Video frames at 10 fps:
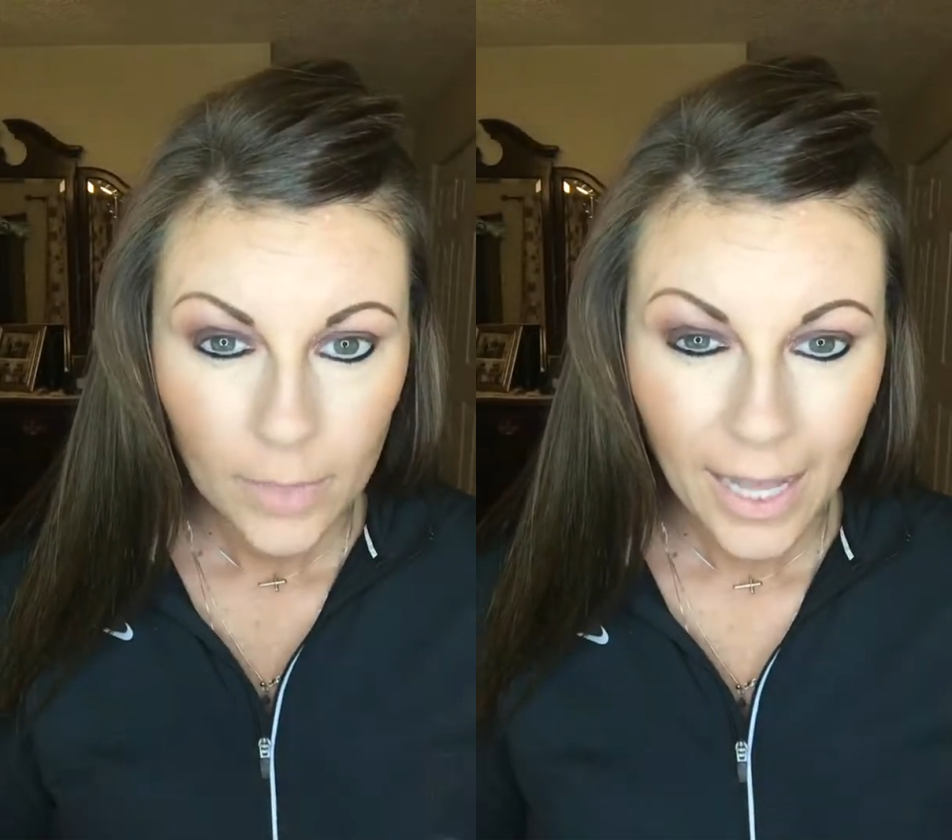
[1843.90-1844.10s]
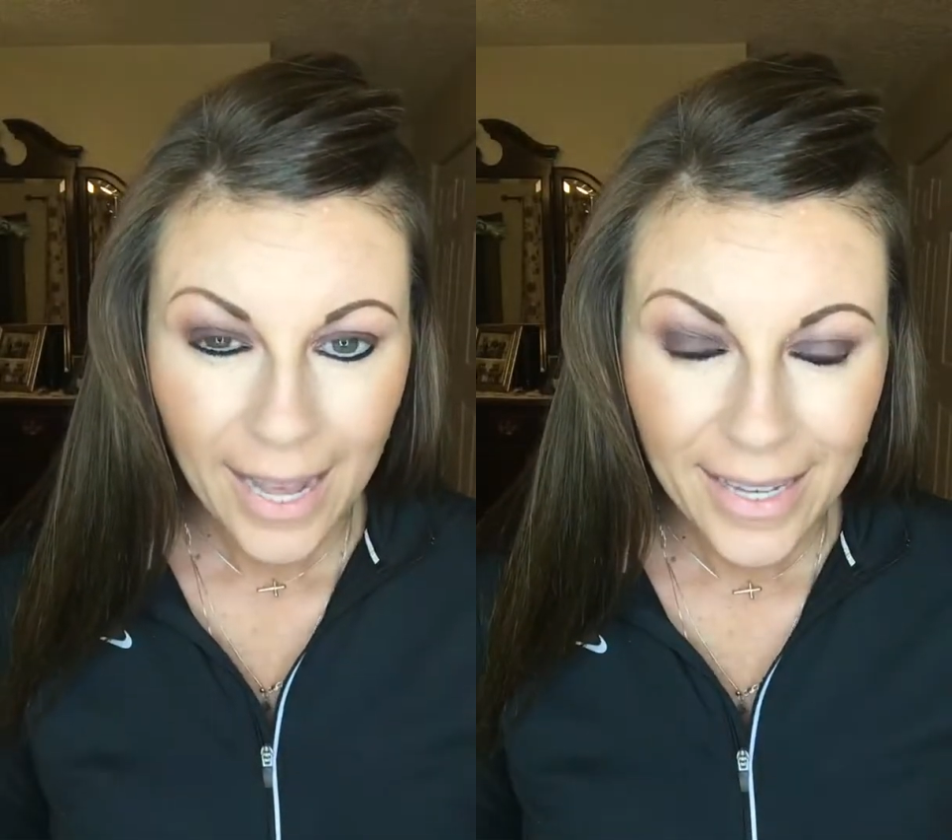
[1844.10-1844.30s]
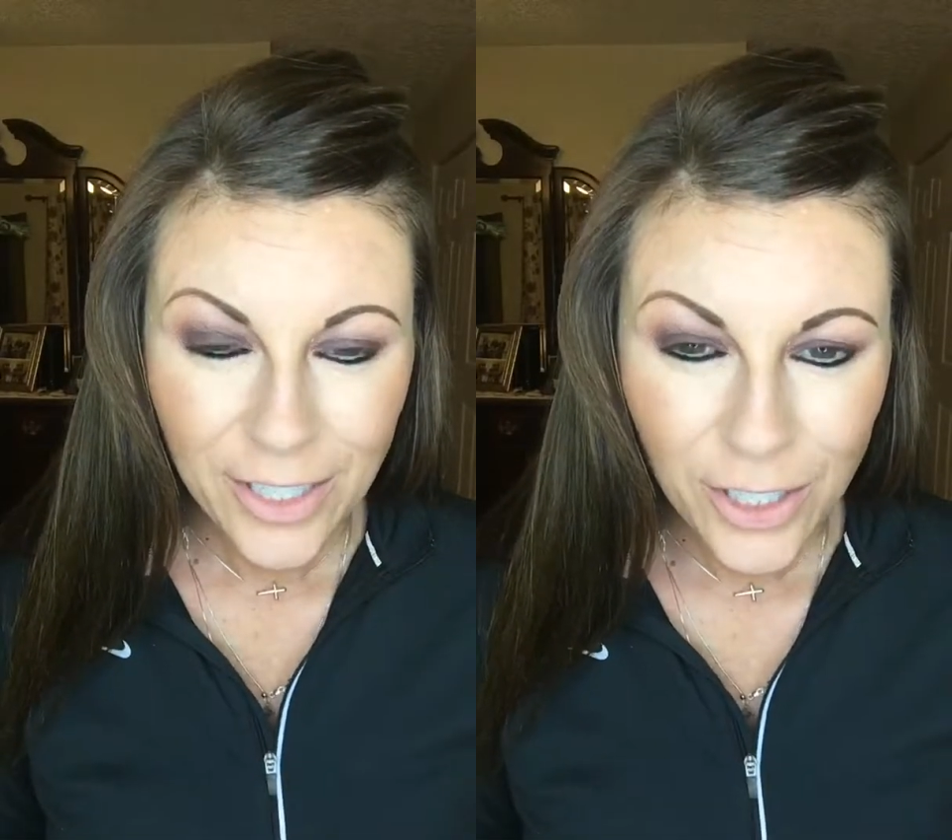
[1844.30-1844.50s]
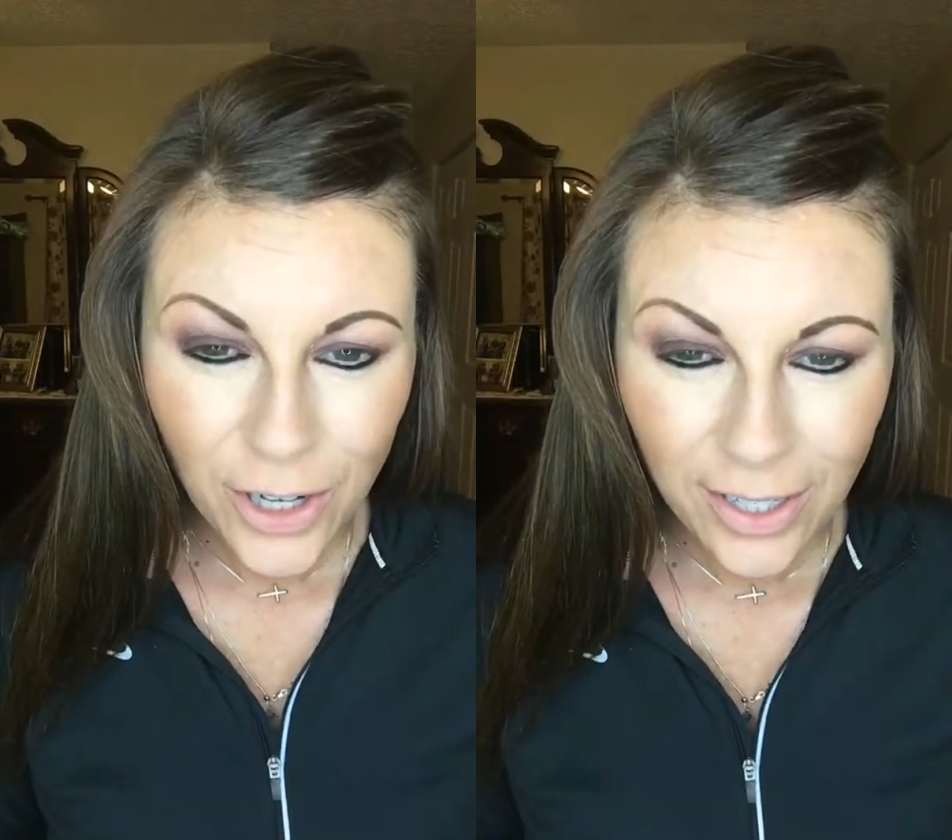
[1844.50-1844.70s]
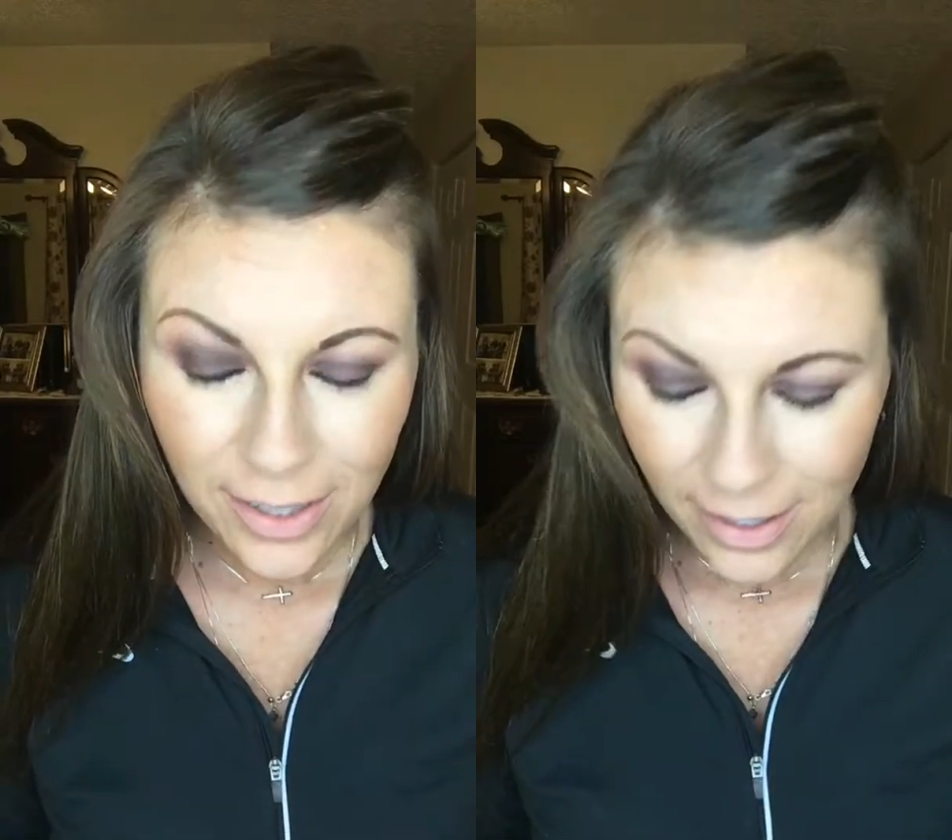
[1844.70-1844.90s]
Hey,
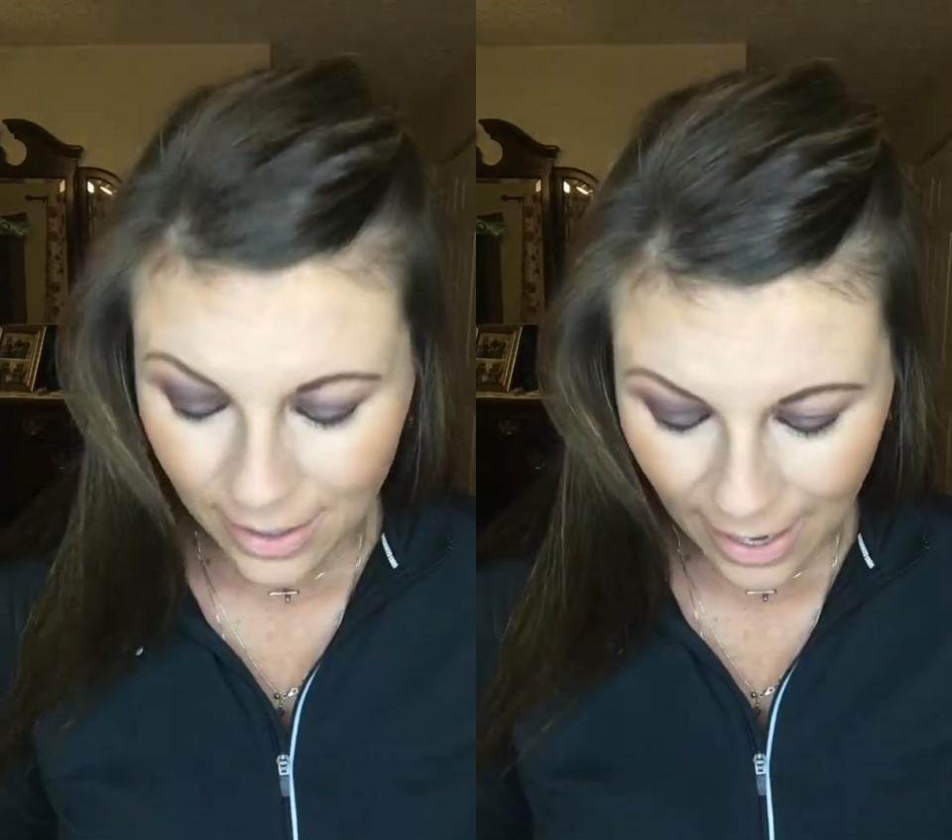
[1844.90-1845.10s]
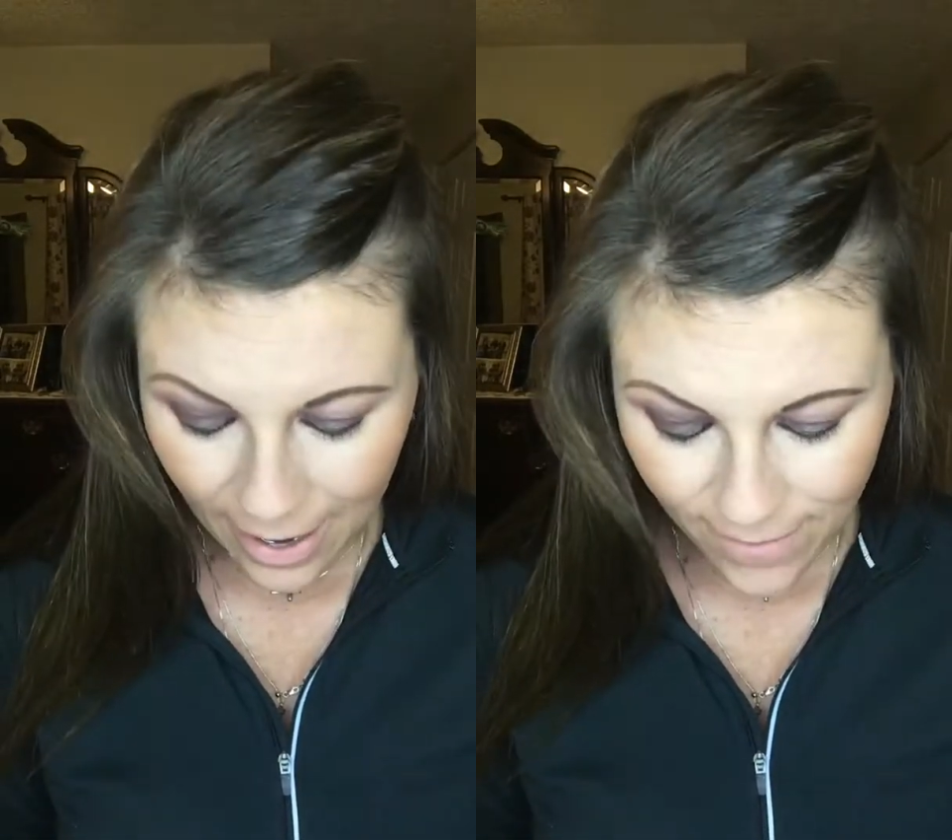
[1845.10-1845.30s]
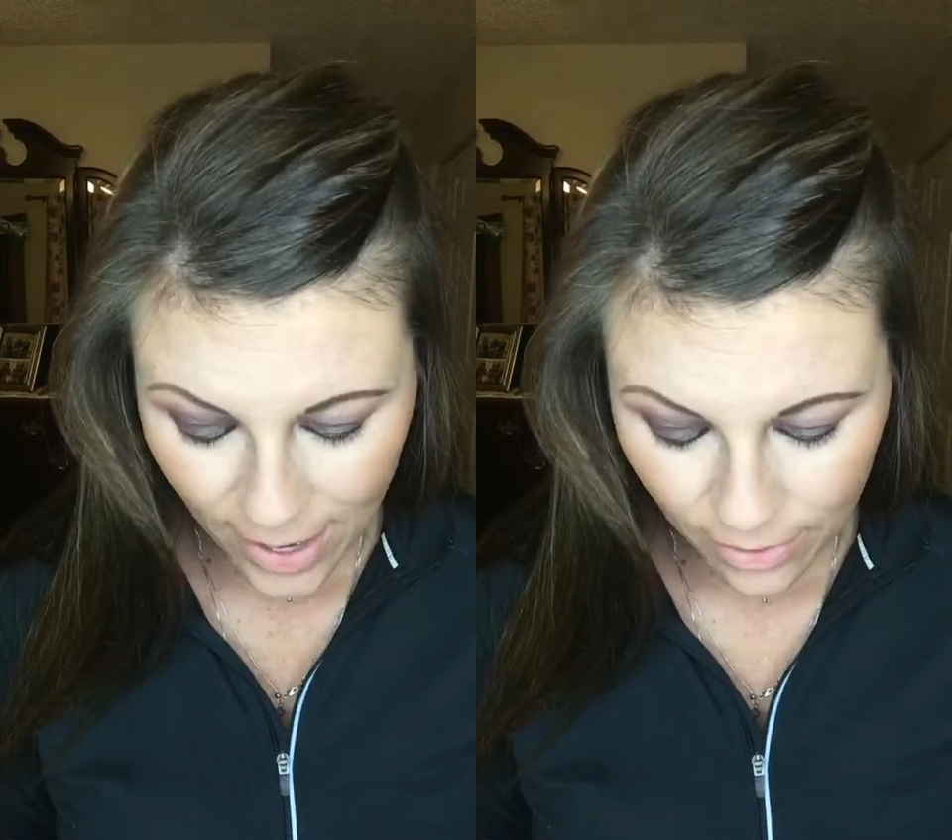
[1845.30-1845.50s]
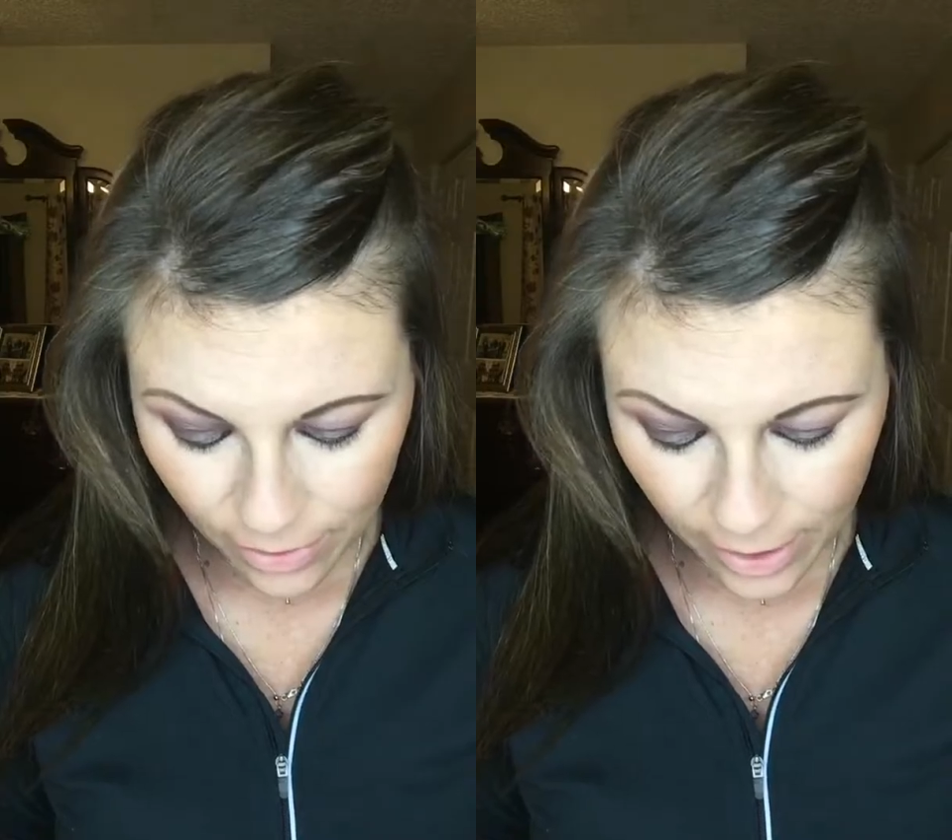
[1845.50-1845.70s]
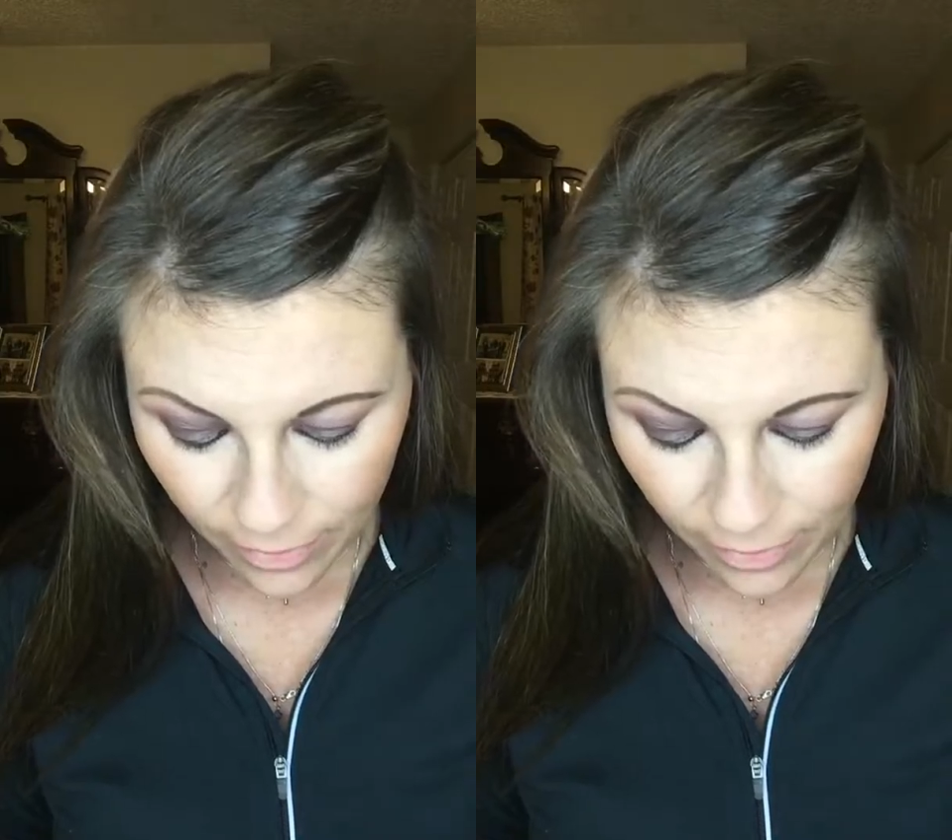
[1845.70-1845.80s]
Charlotte. Hey, Valerie.